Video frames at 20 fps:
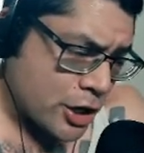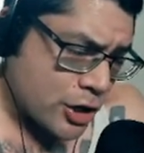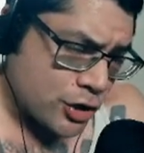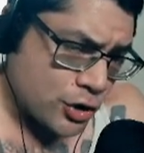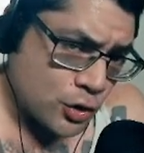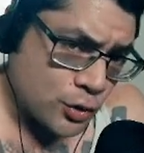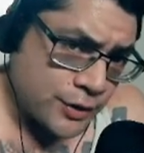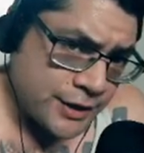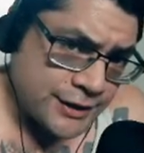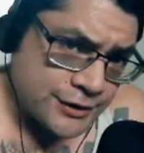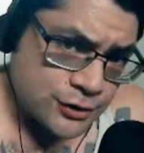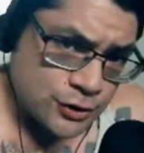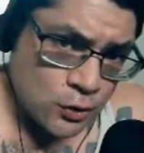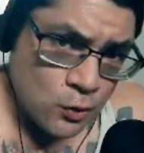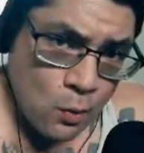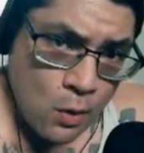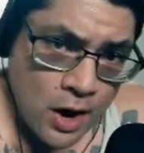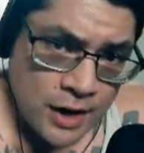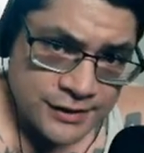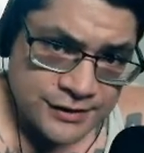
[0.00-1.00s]
you need to
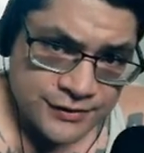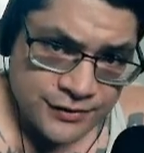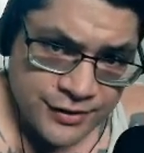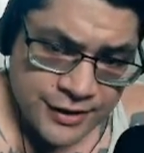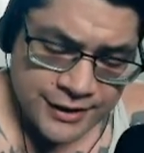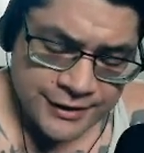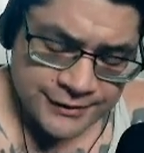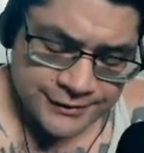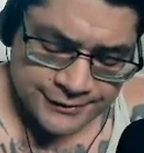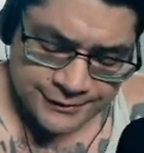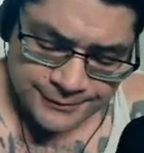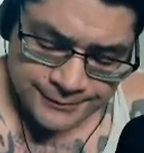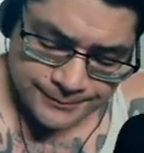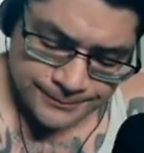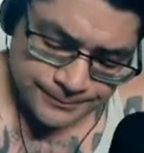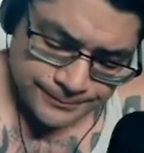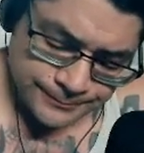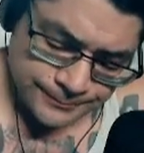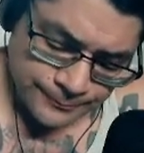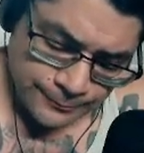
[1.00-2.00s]
watch this.
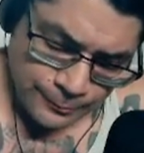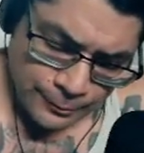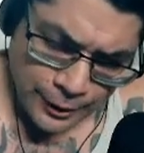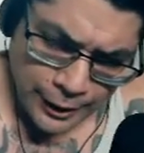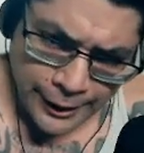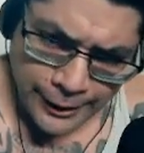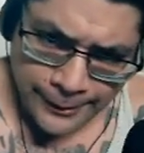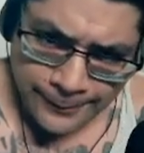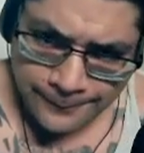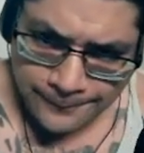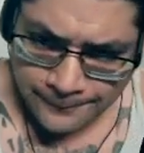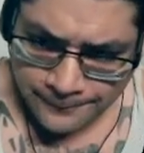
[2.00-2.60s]
Right.